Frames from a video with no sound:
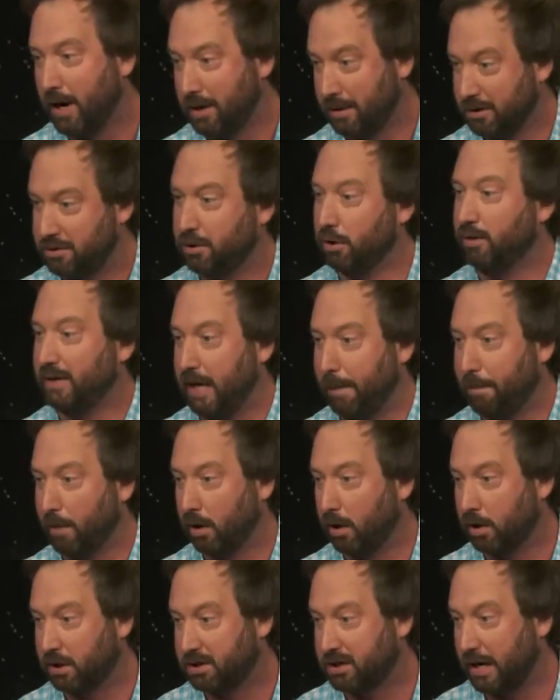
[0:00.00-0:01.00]
The zookeeper
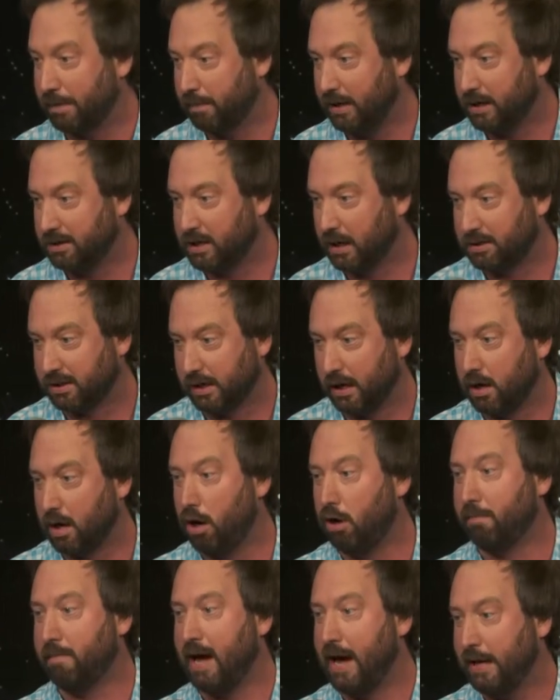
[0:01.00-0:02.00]
looks at me, he says, "You
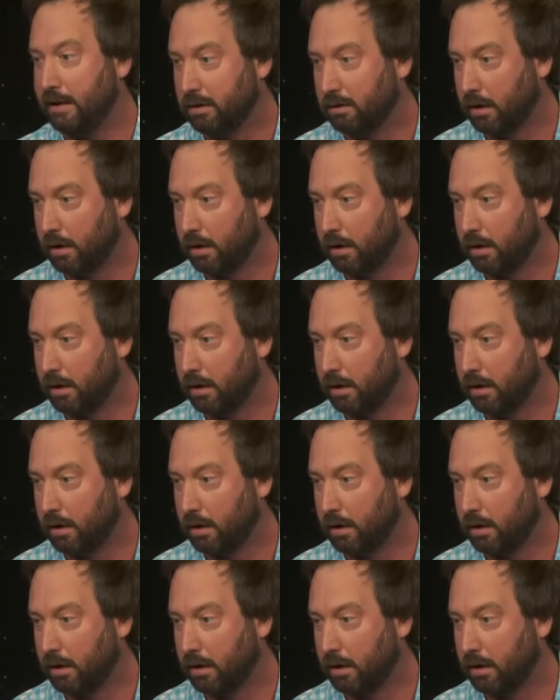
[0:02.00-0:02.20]
know, mate,